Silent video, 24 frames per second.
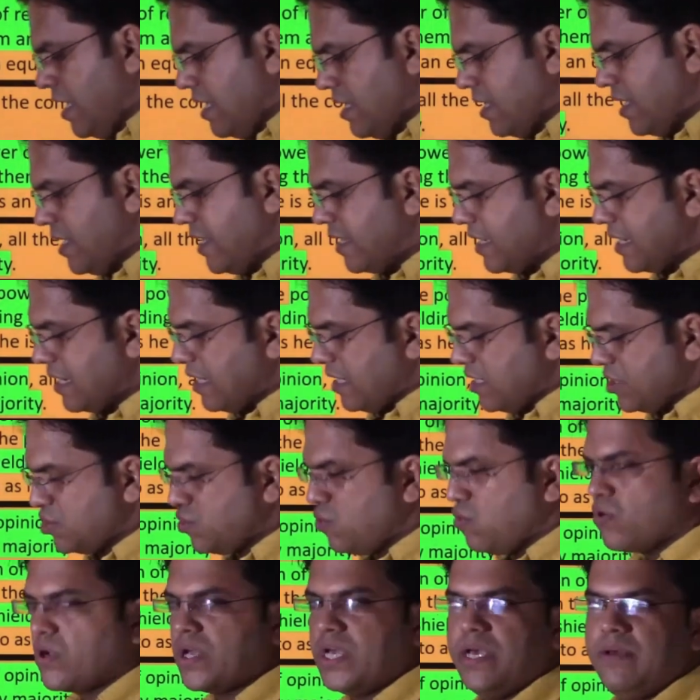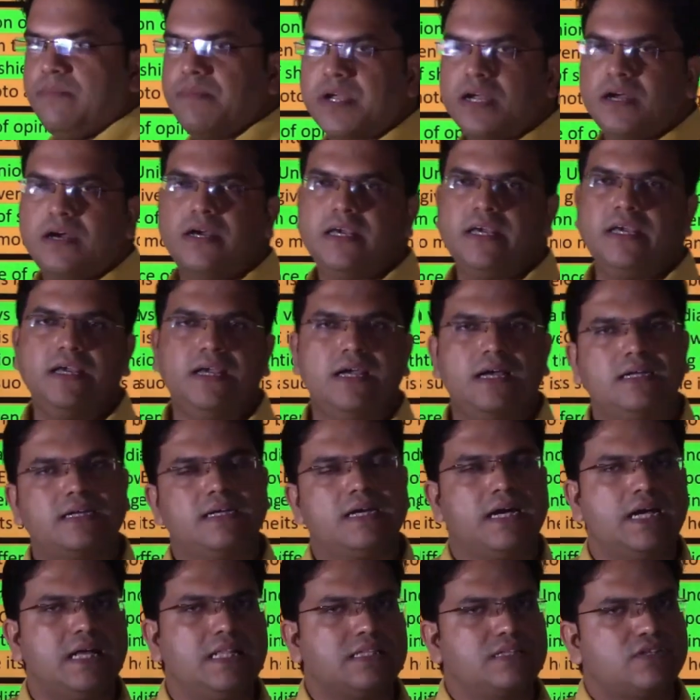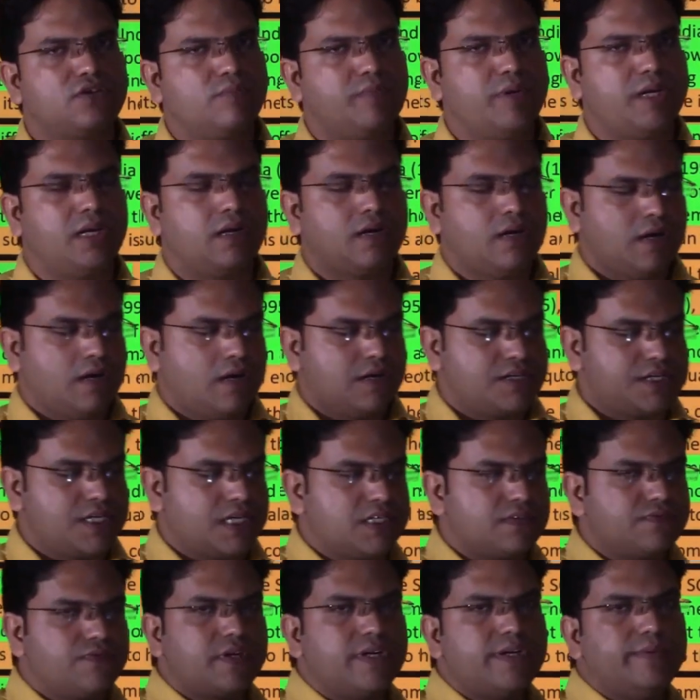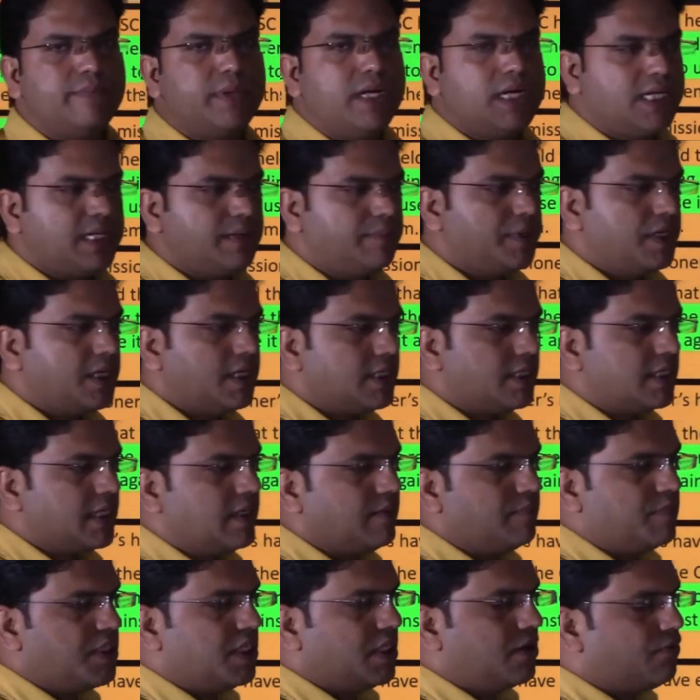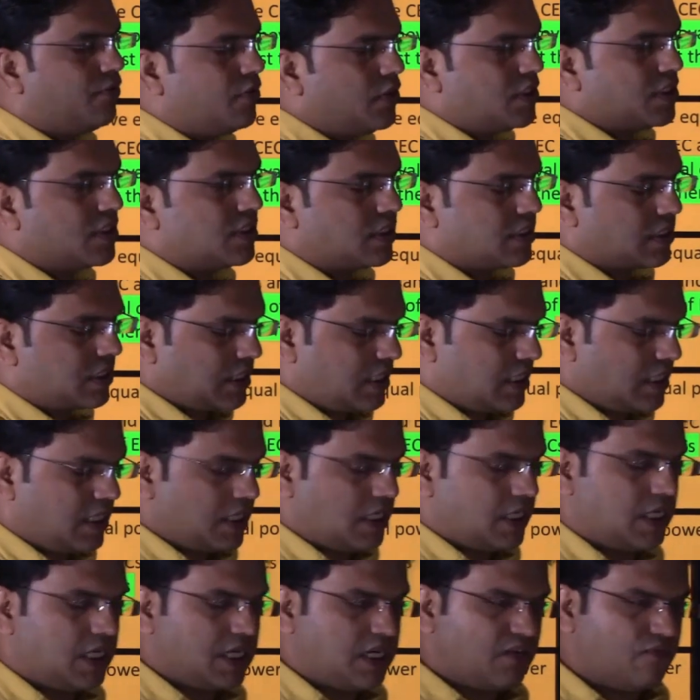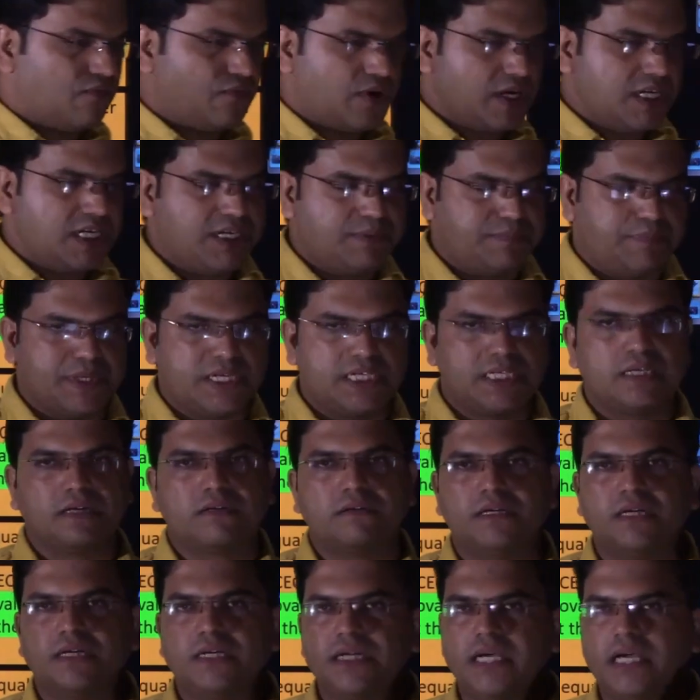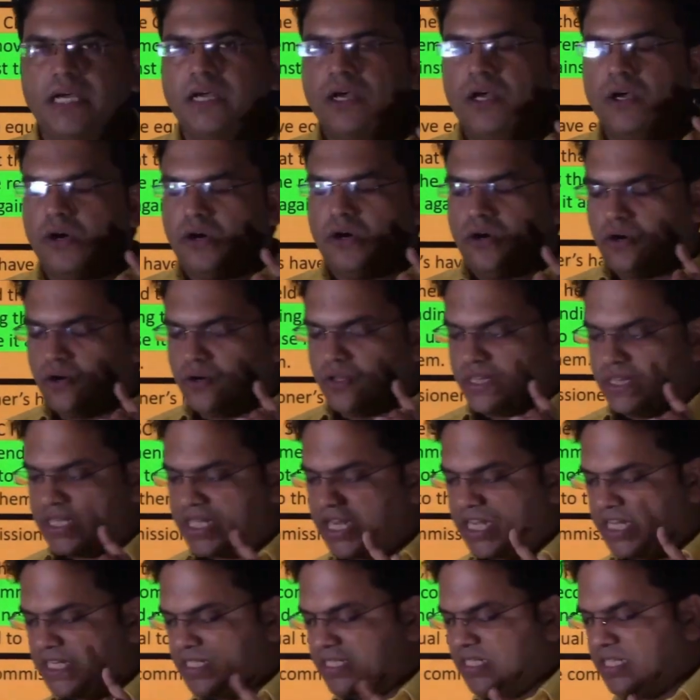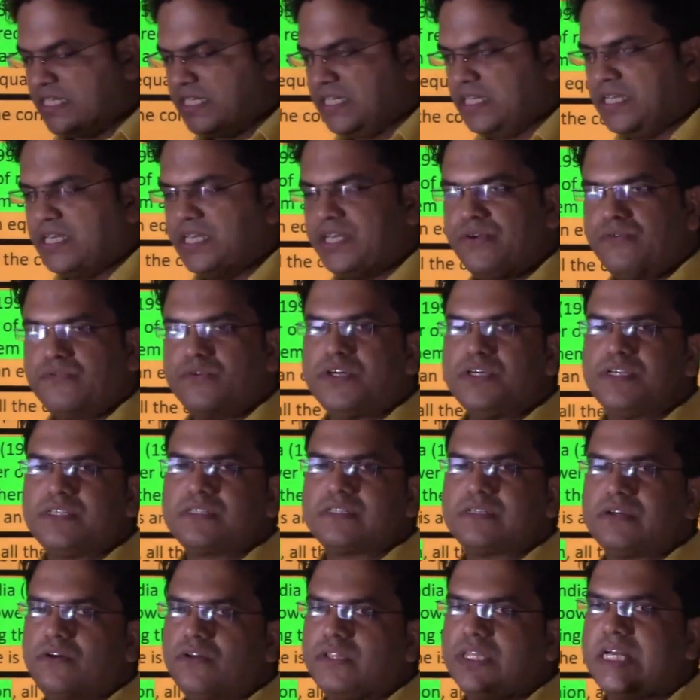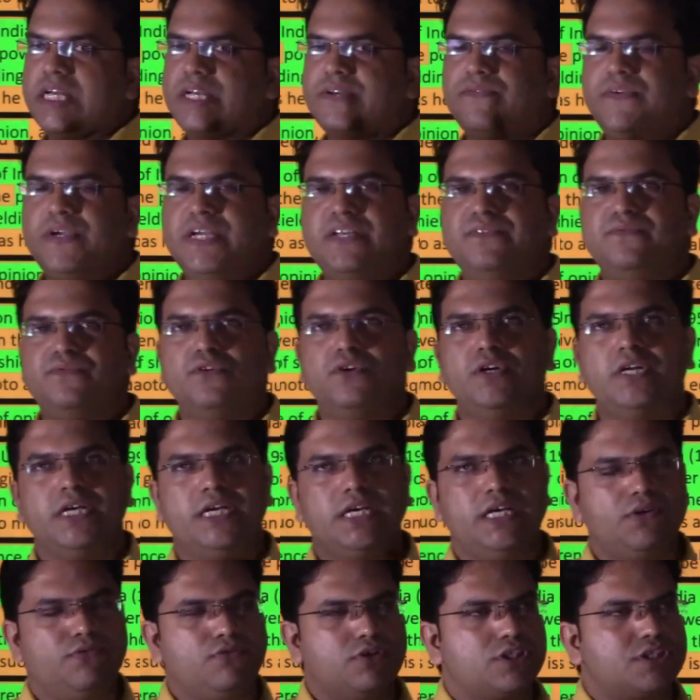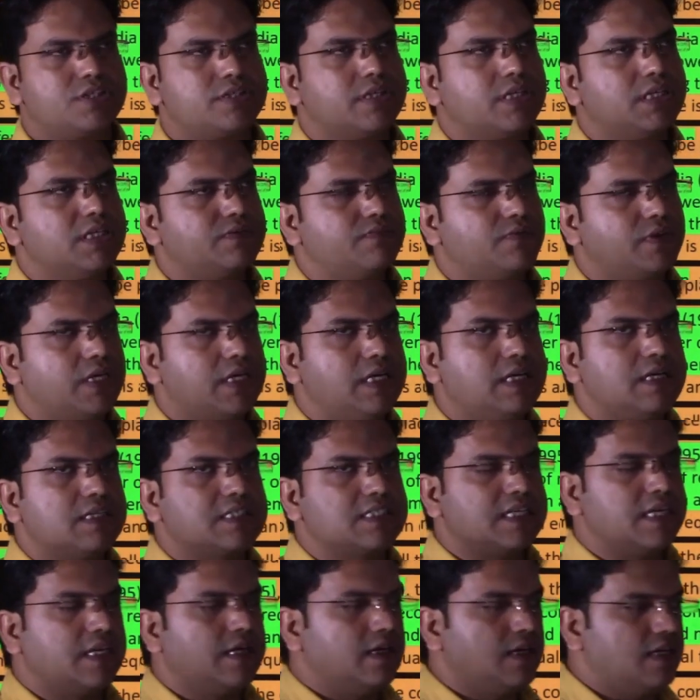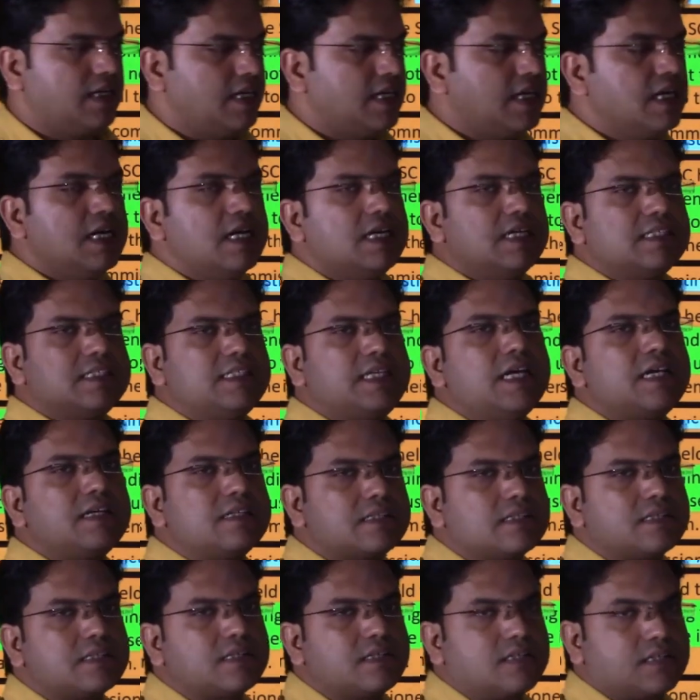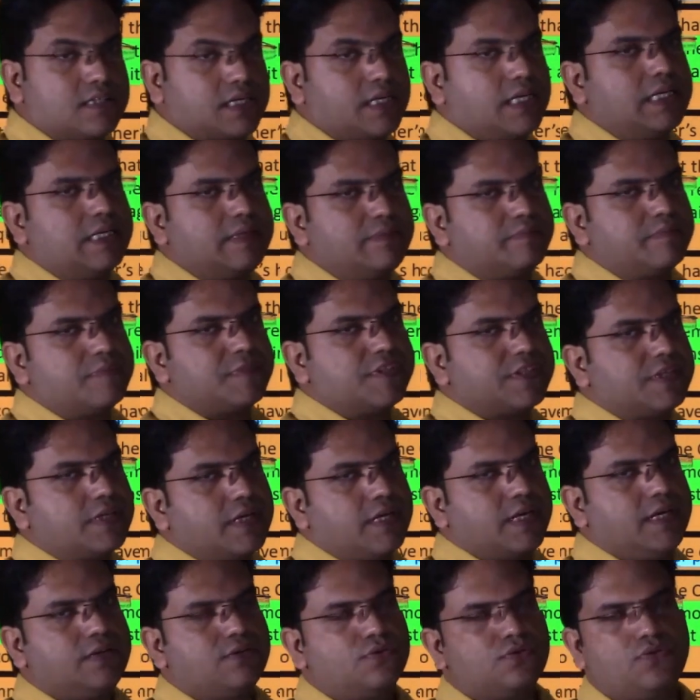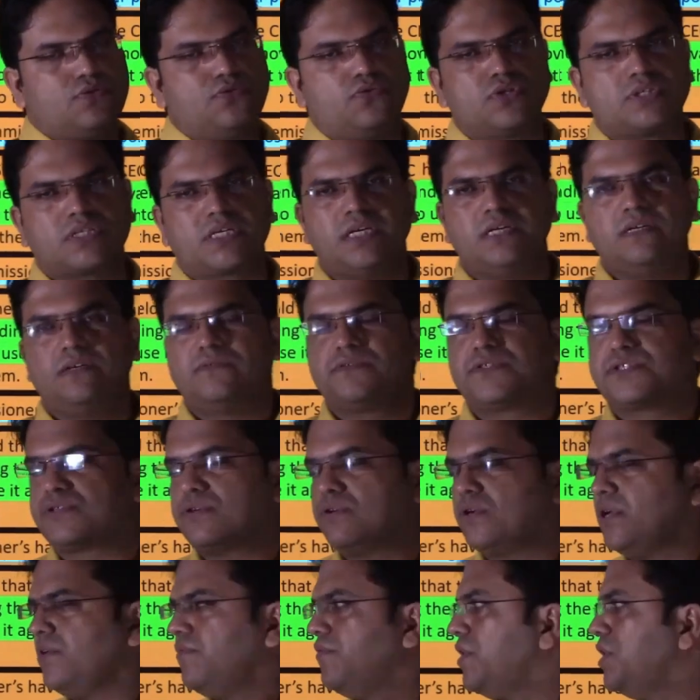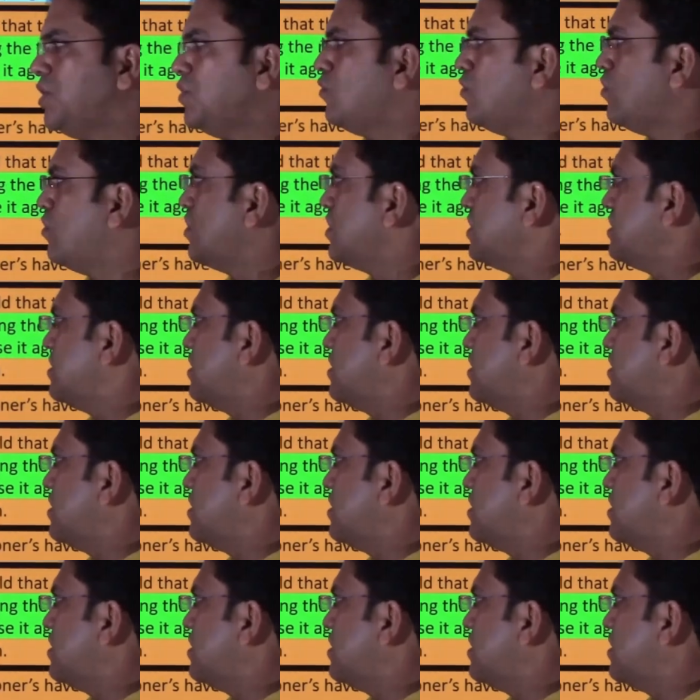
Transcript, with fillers: and like Ashok Khemka, he had also been transferred multiple times. There was uh, one particular day, on that day he was on that fateful day he was transferred in a single day six times, right? So those kind of story we do not